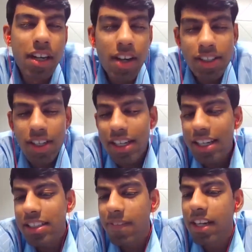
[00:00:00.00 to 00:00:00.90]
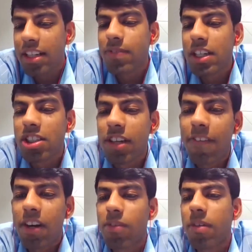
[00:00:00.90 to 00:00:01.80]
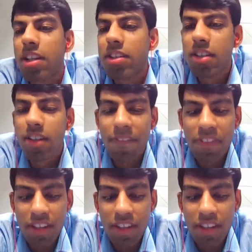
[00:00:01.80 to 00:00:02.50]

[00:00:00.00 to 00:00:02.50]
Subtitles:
in consulting is something that's much different from other